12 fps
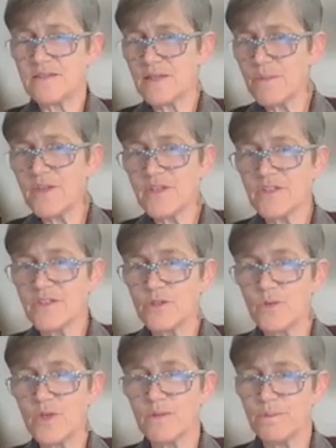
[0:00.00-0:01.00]
something to
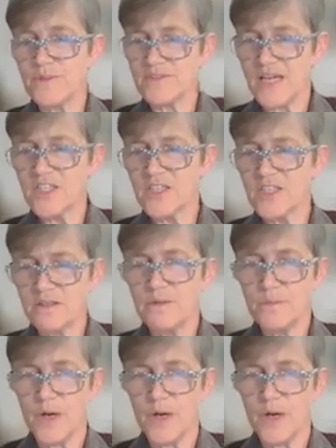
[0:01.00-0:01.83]
do with the possession,